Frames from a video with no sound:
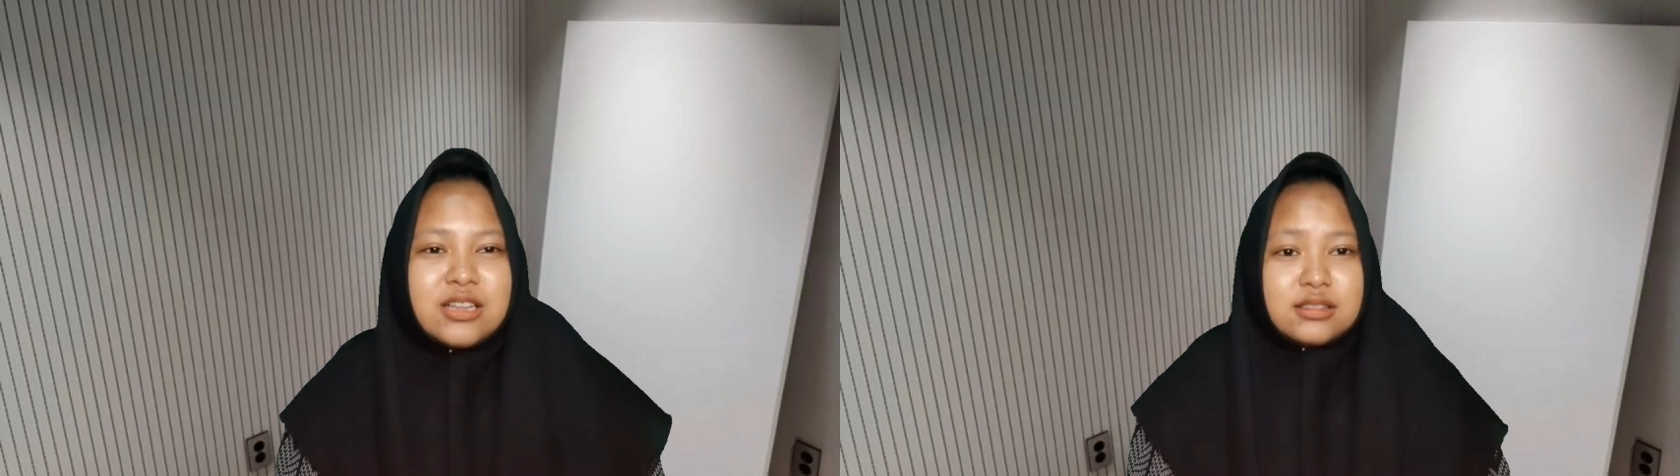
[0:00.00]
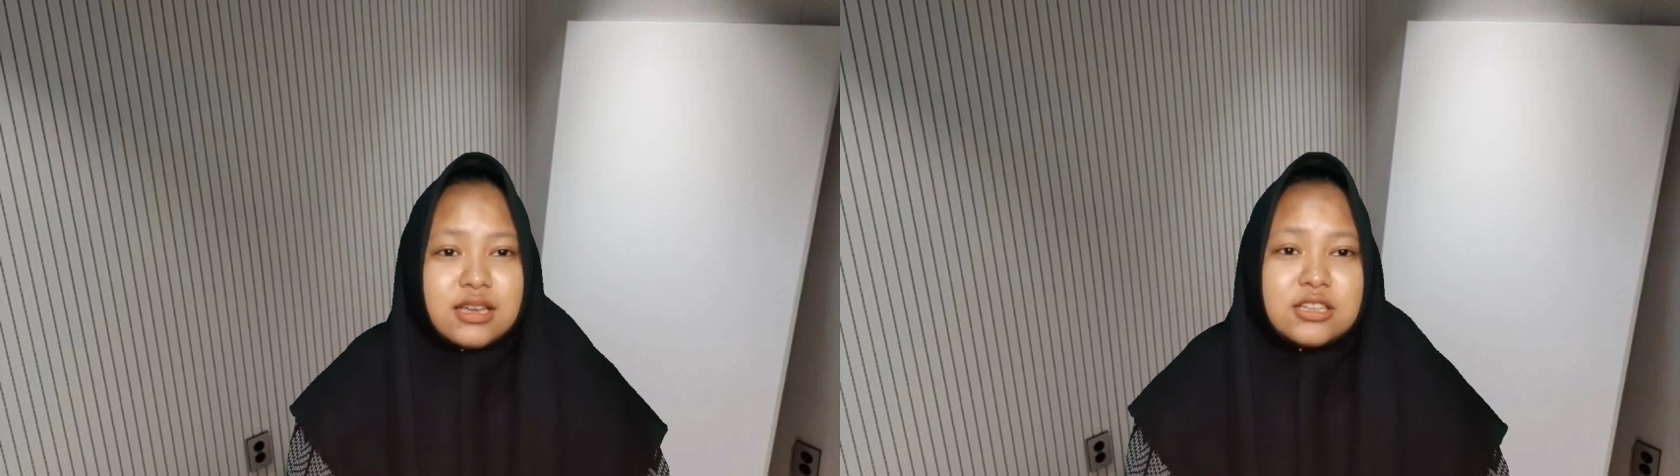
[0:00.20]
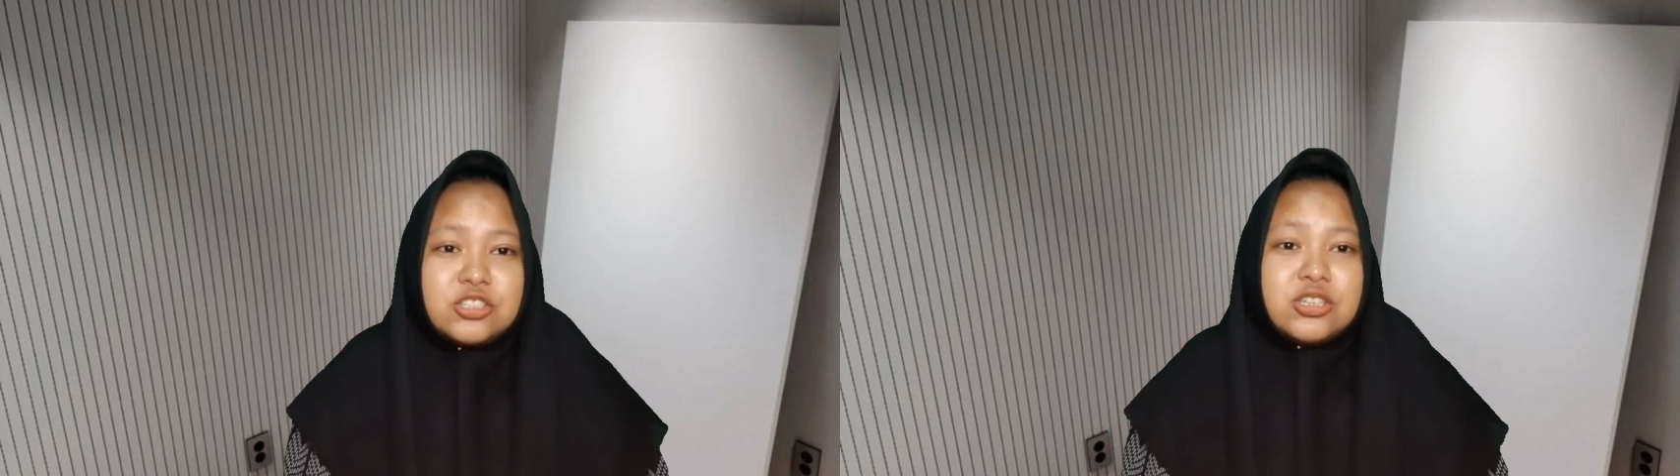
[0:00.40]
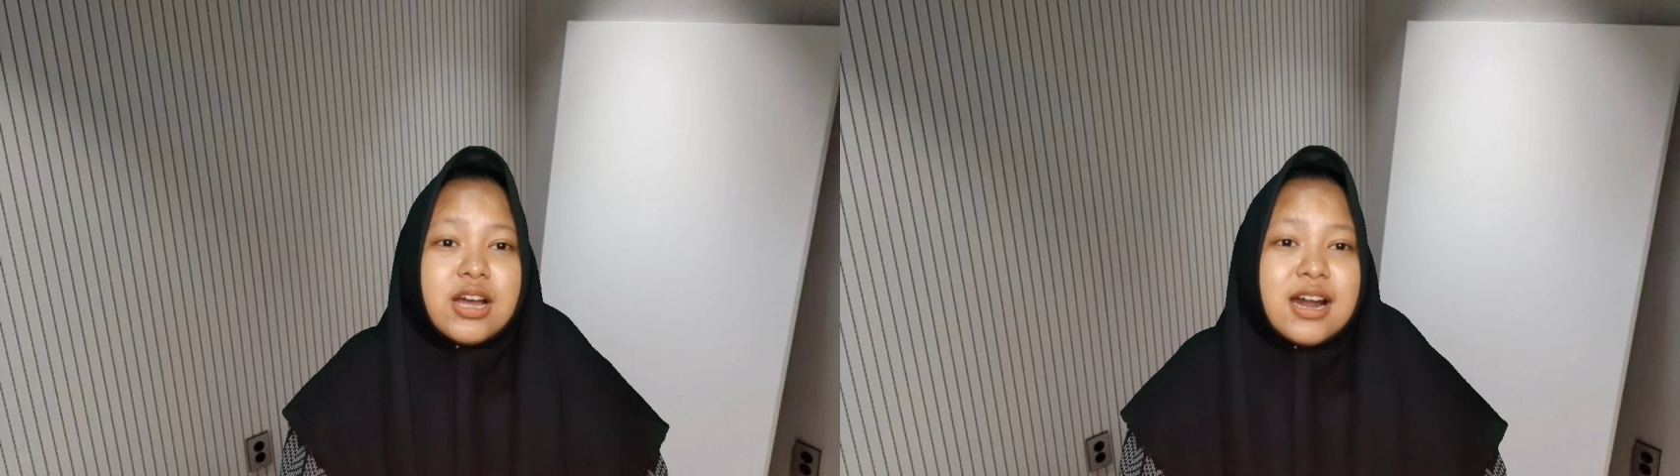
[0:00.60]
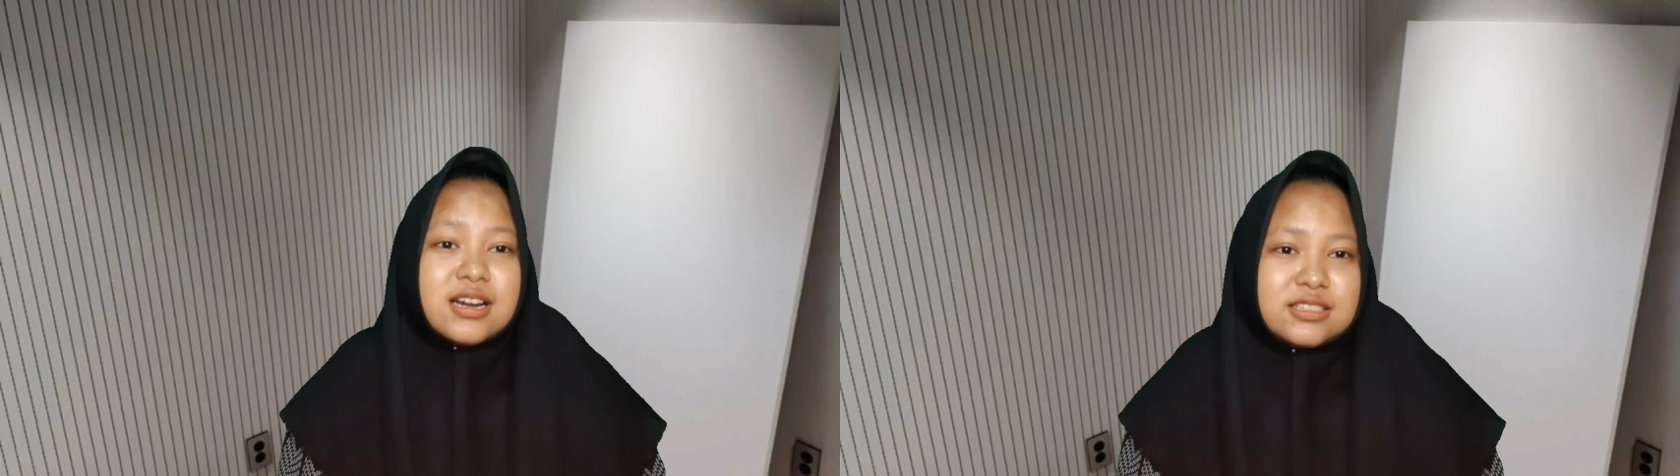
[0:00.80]
Dutch
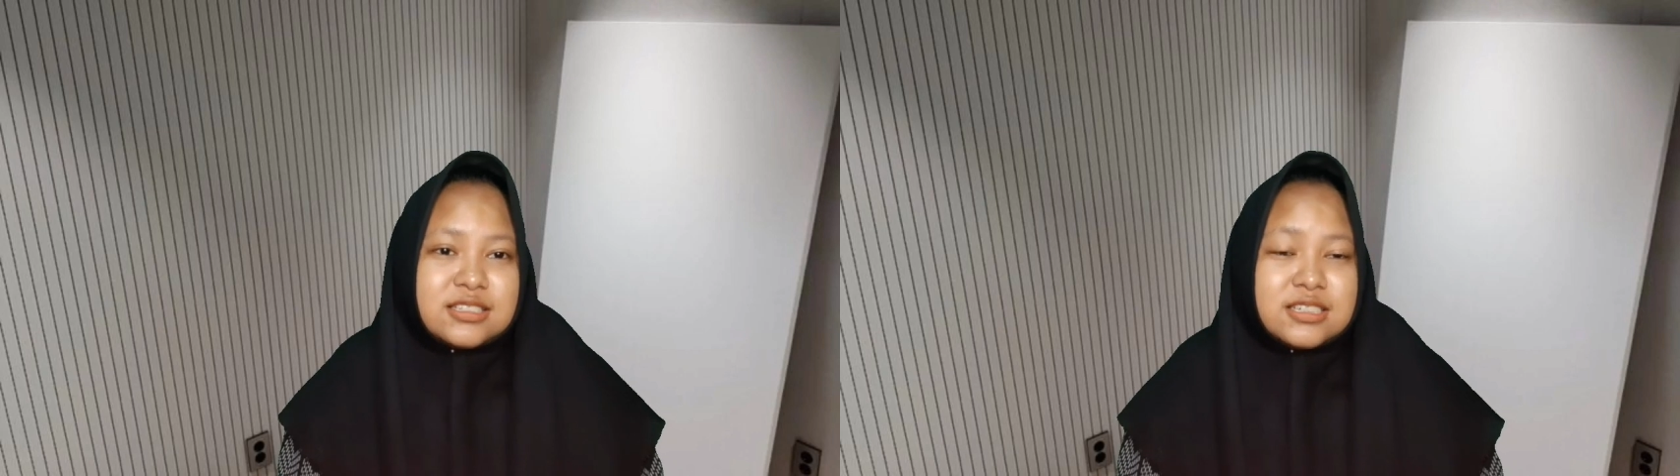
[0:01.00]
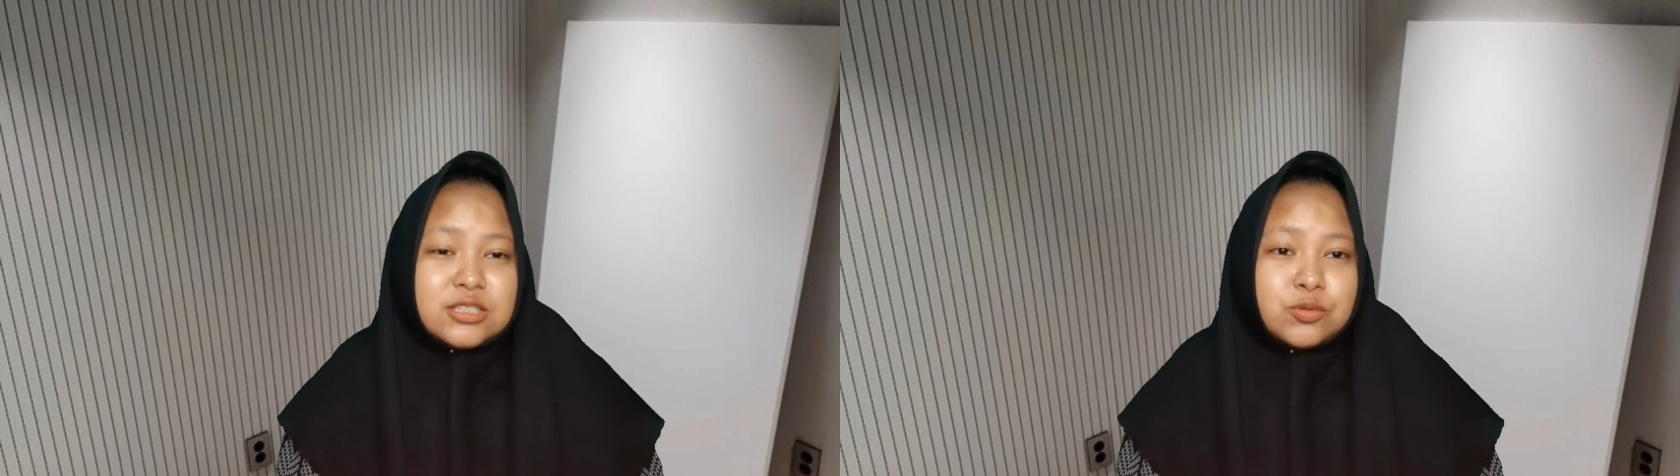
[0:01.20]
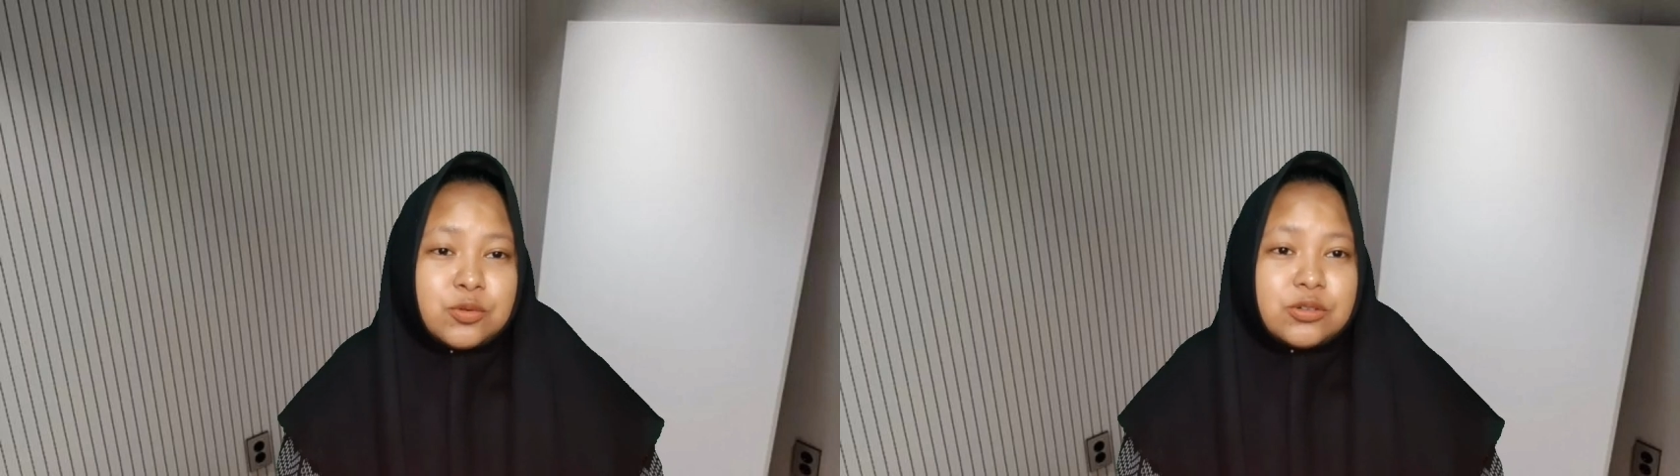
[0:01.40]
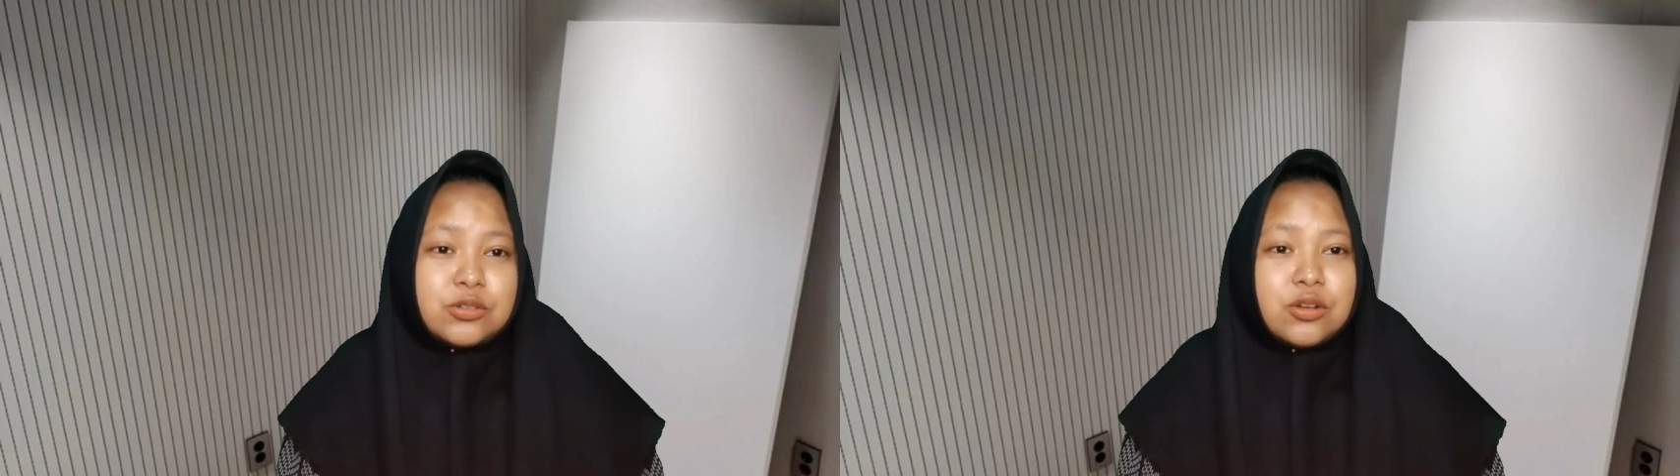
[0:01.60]
artists work